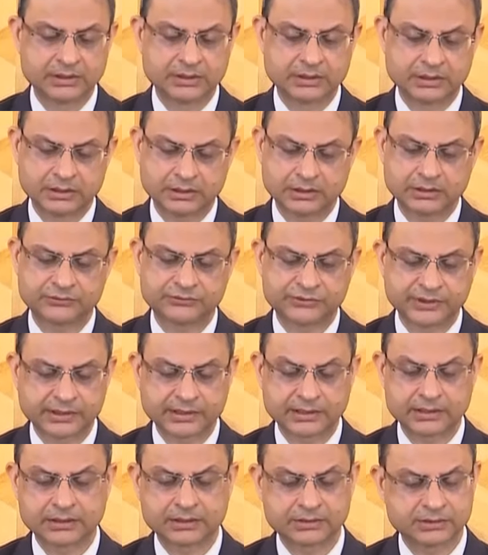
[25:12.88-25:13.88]

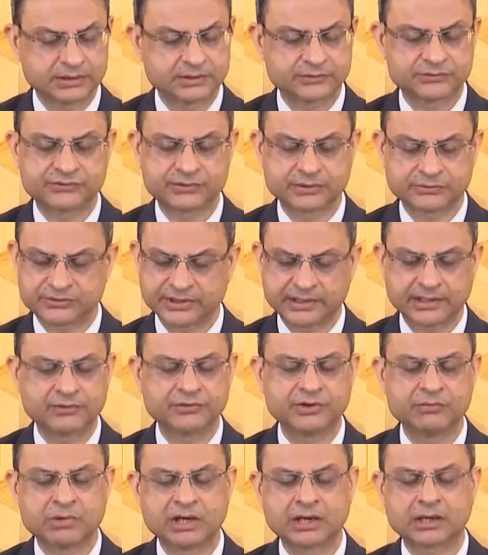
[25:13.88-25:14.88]
the
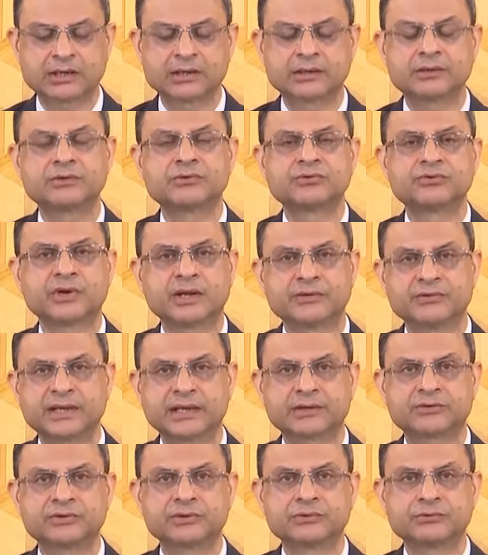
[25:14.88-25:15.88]
secondary market
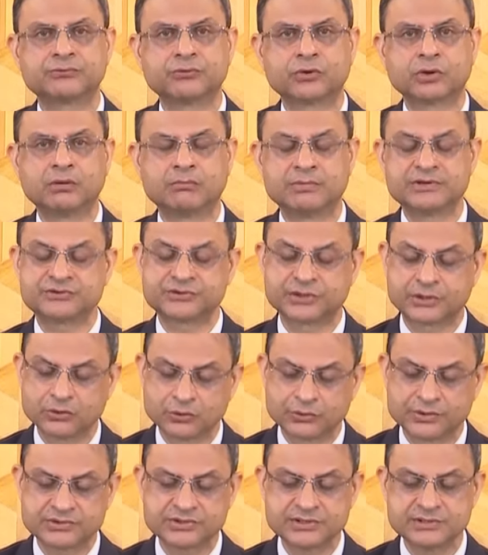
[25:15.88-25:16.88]
transactions for government
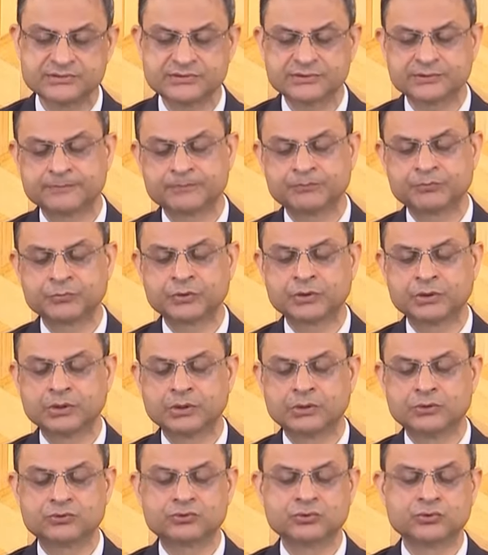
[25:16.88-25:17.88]
securities,
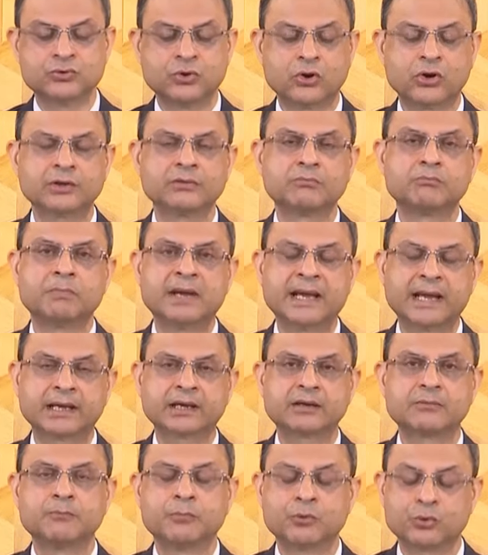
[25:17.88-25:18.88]
to
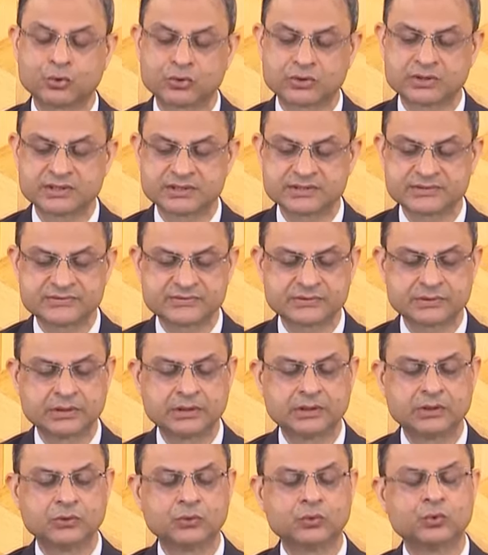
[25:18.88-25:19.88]
non-bank brokers
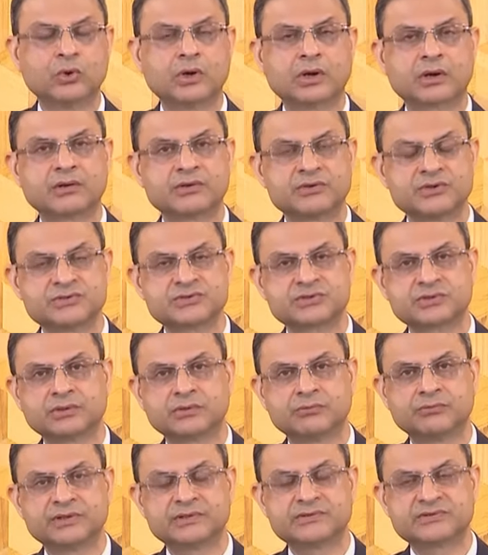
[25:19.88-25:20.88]
who are
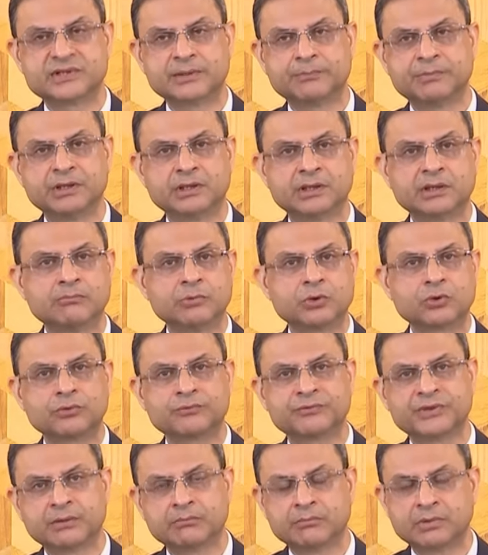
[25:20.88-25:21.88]
registered with SEBI. A number
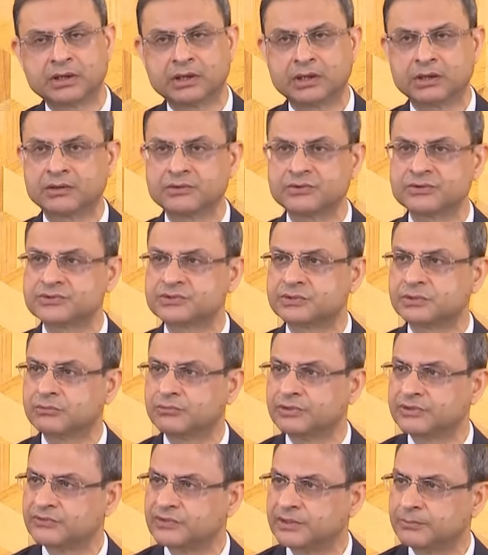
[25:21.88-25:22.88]
of them are registered
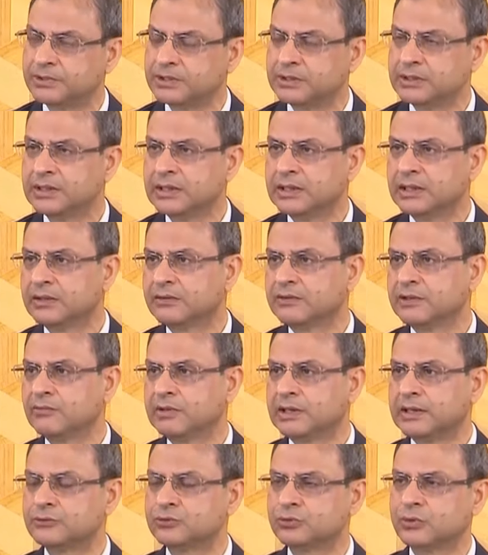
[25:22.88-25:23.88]
with SEBI. They
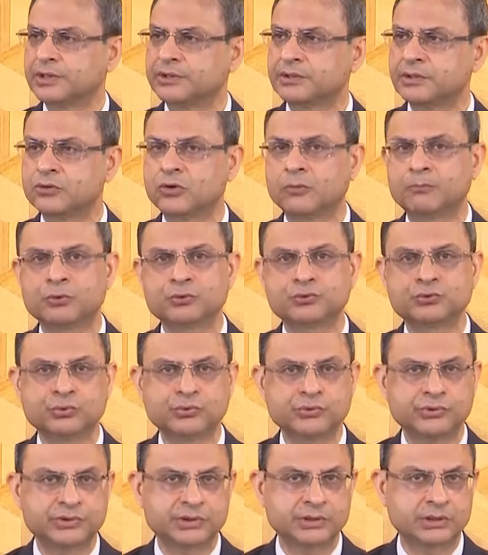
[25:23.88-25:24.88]
will also get an
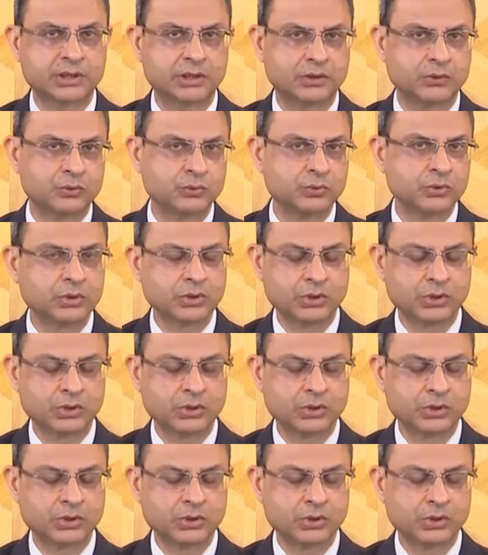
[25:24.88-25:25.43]
opportunity now